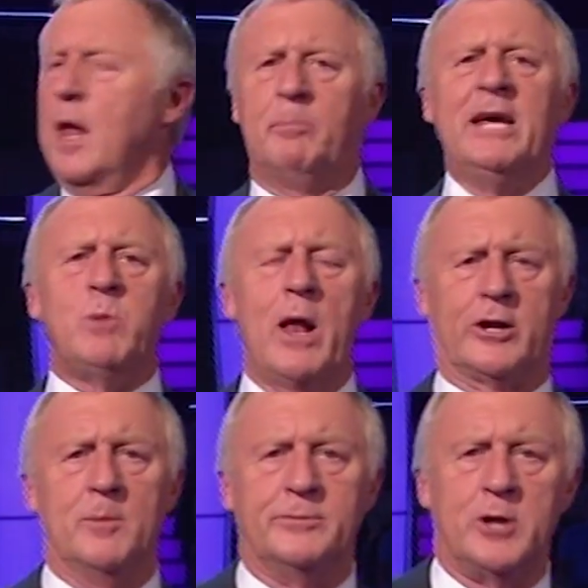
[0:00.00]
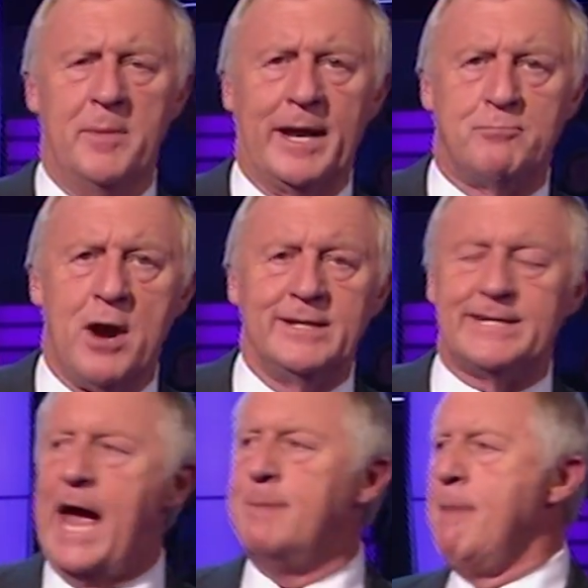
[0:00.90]
Please welcome Dominic
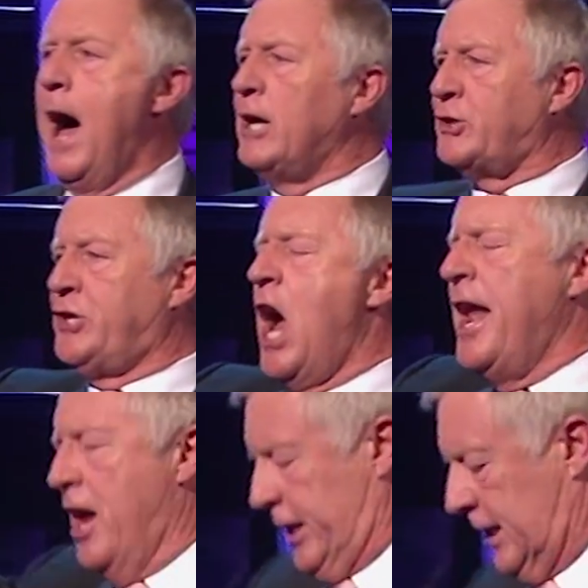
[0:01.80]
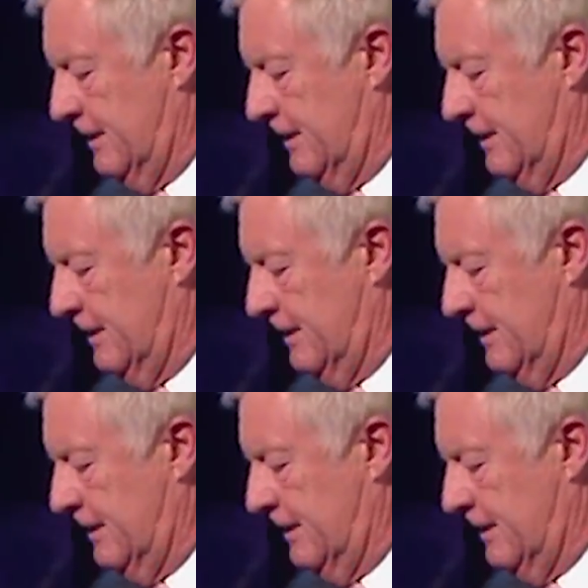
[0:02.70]
Brunt and Mark Charnock.